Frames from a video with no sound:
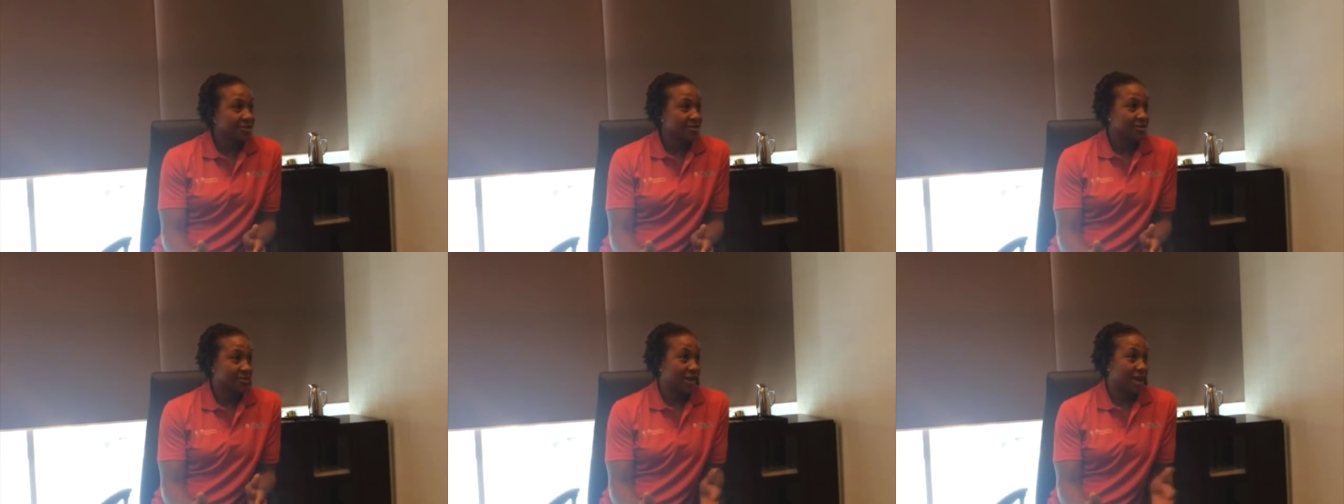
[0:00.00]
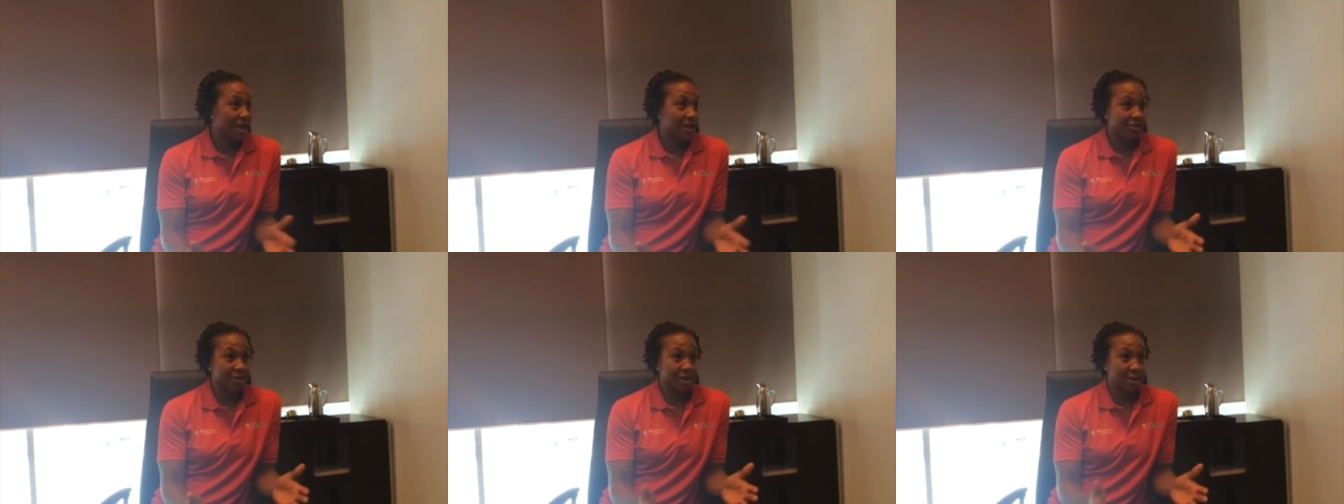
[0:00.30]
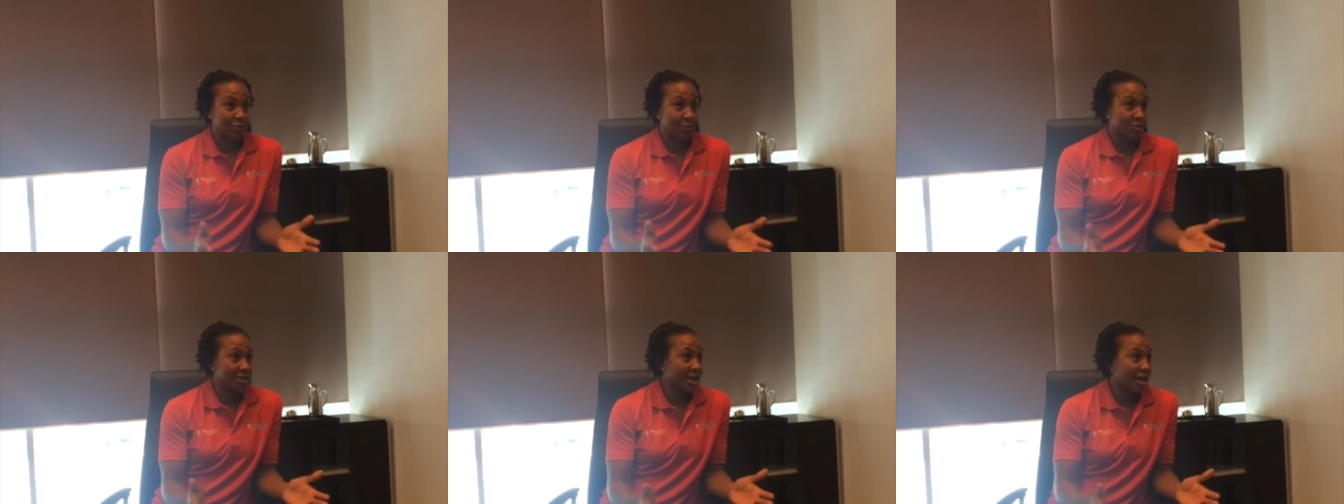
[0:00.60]
So now
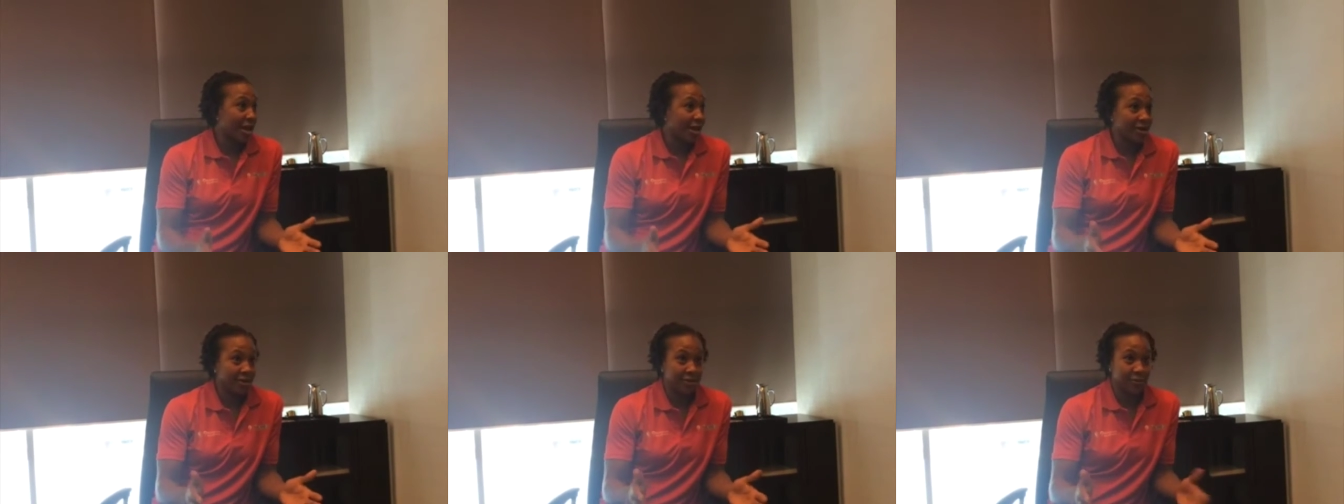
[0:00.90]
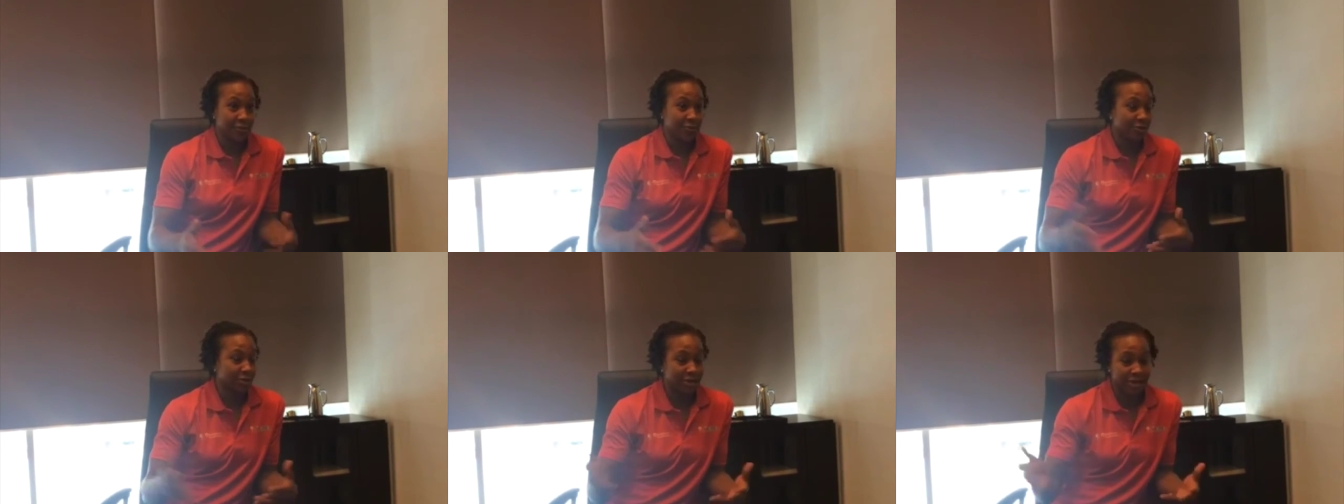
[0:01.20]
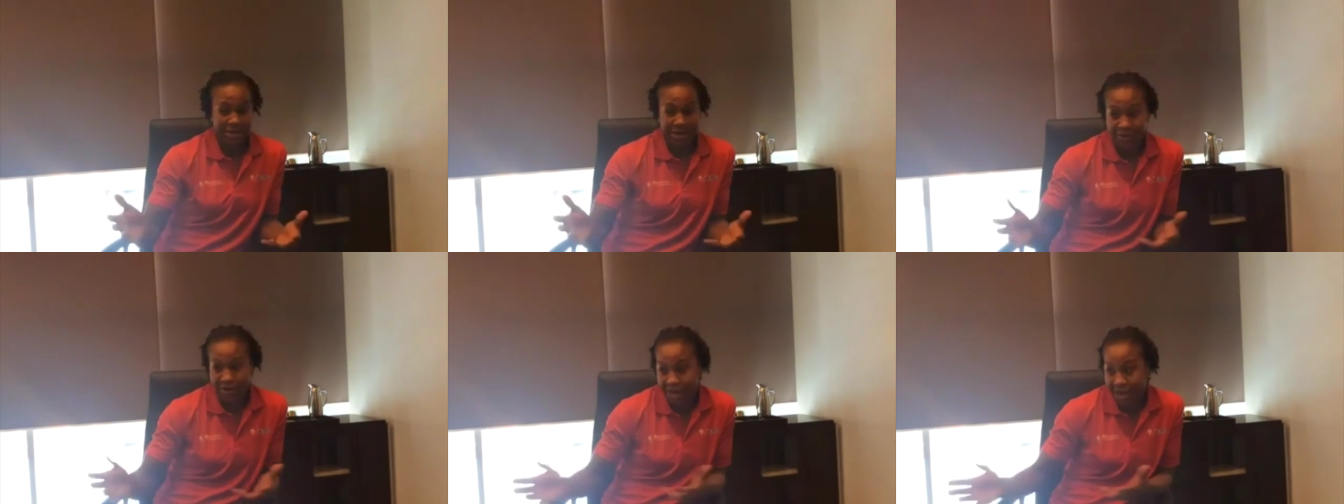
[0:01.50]
like we're down and we're
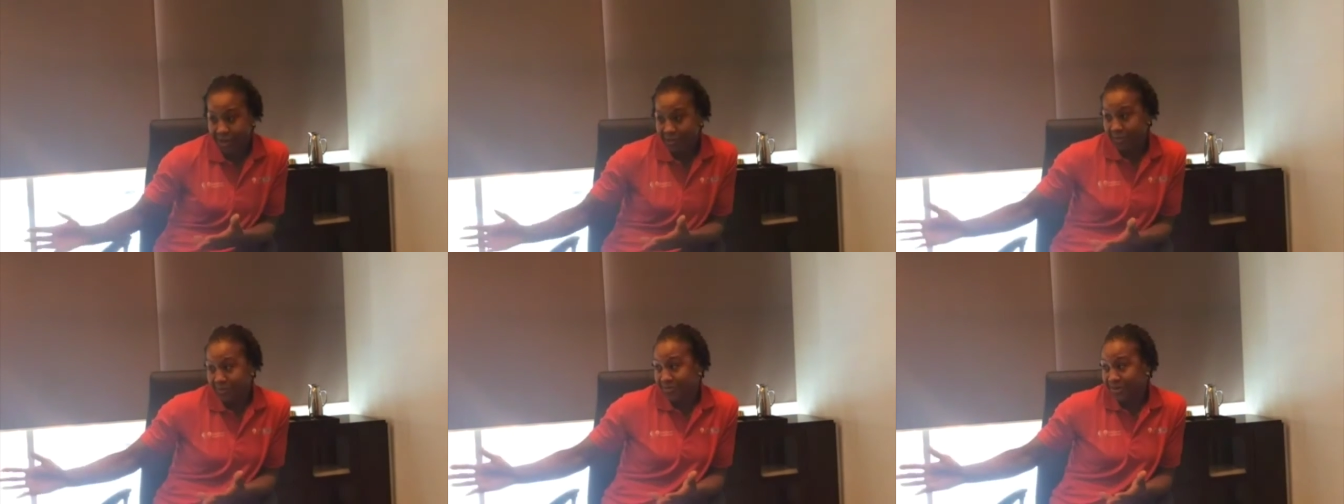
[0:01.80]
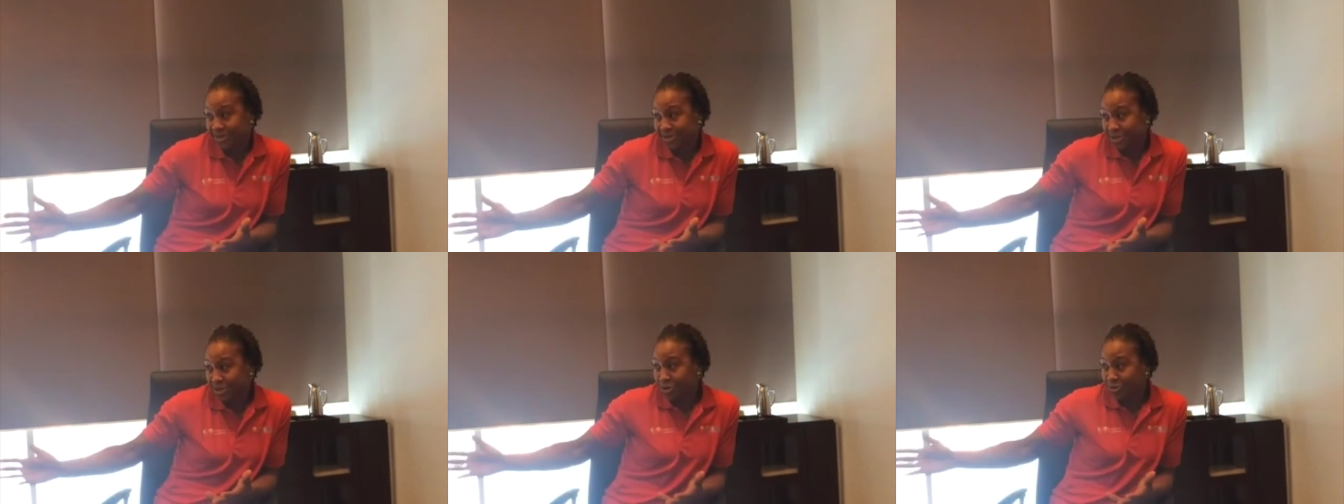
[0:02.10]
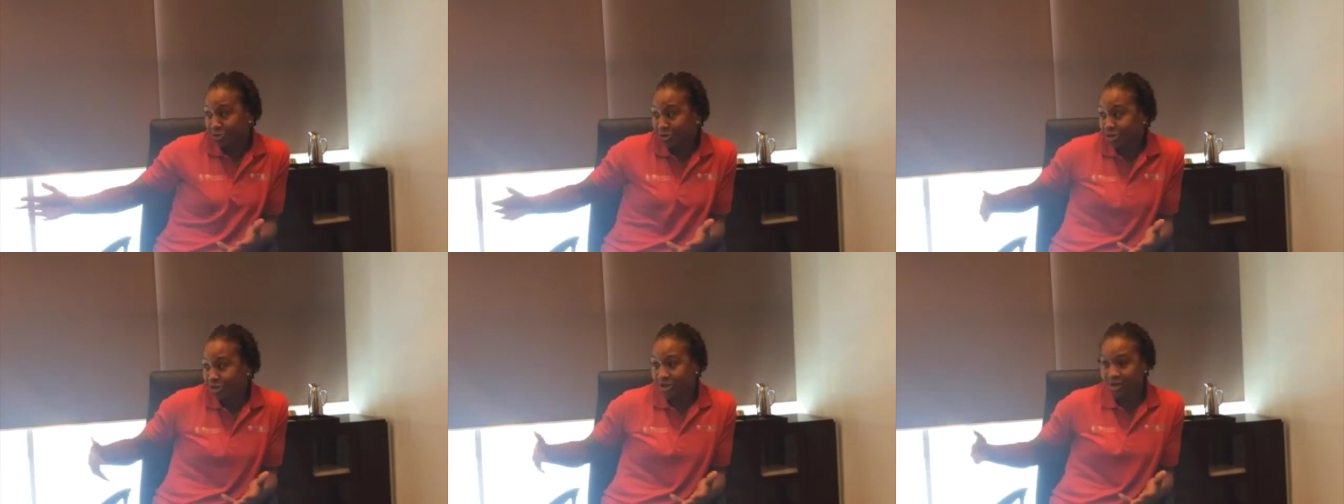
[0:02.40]
looking down the bench,
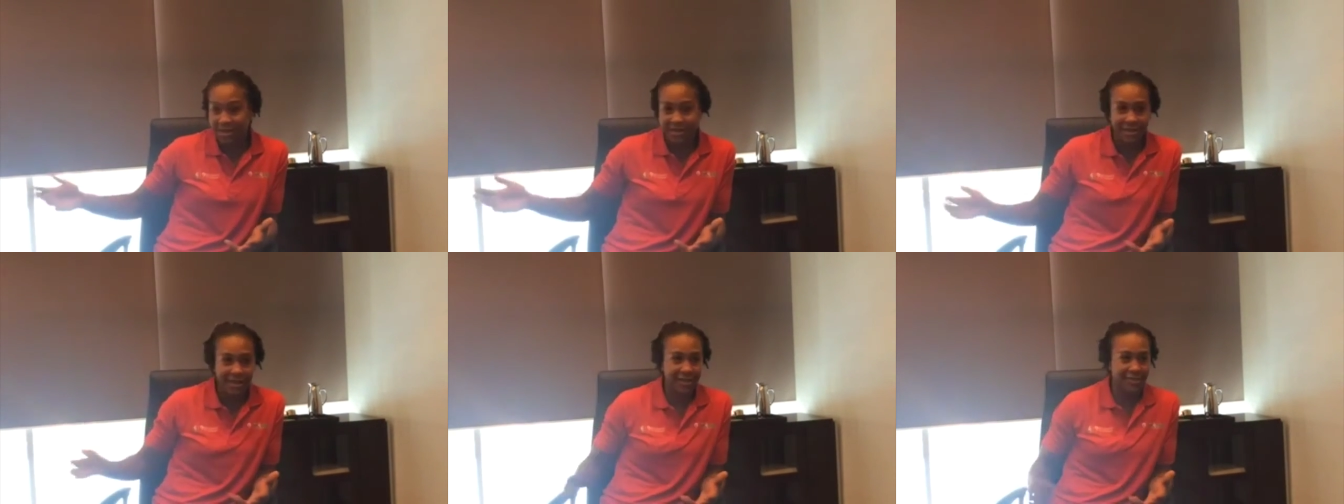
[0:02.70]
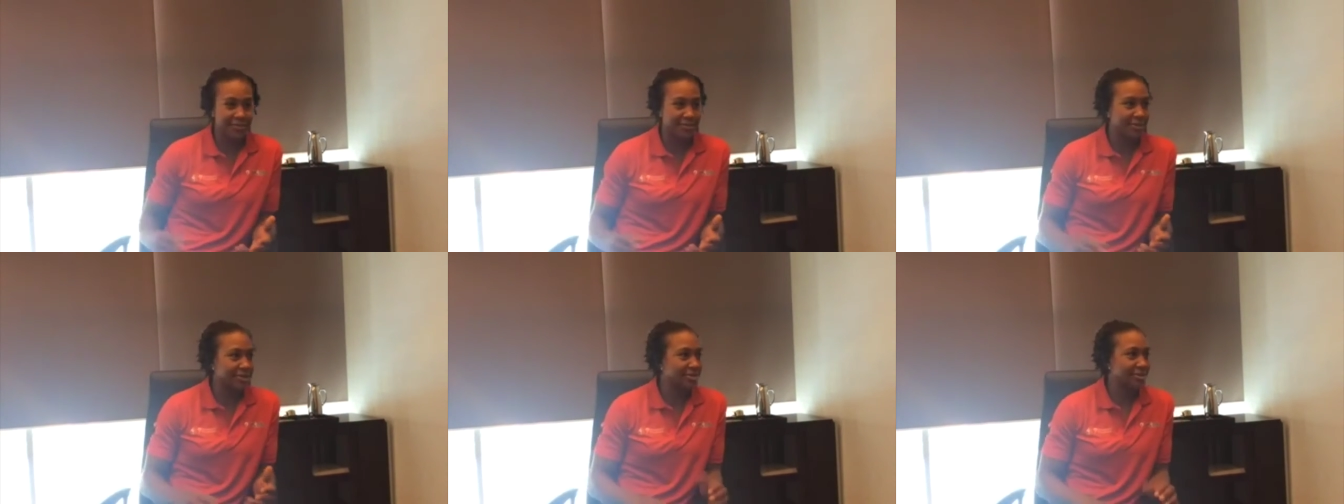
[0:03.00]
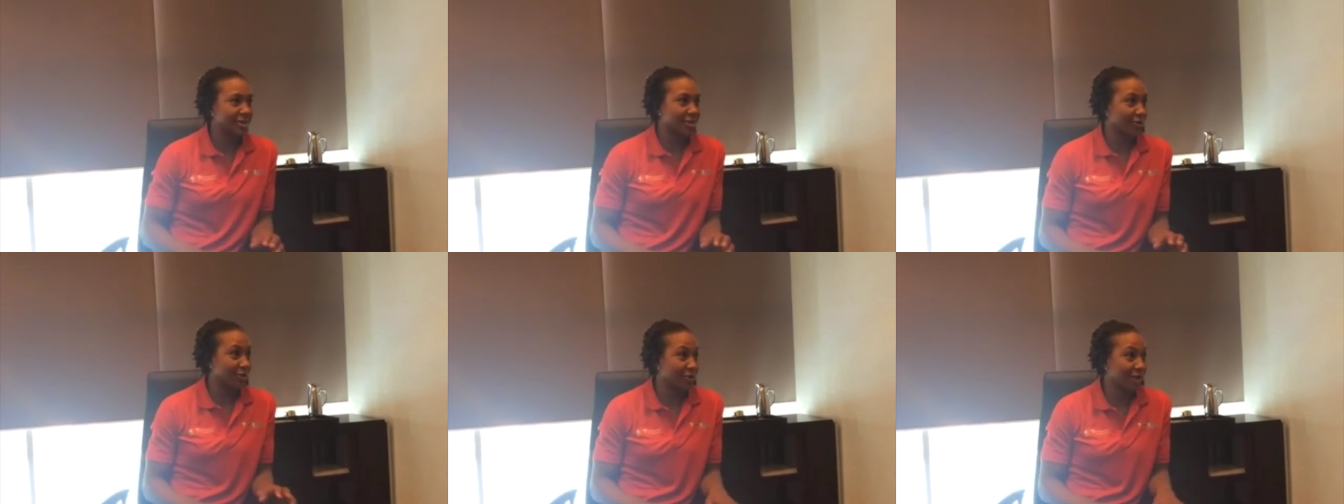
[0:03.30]
coach is looking down the bench like,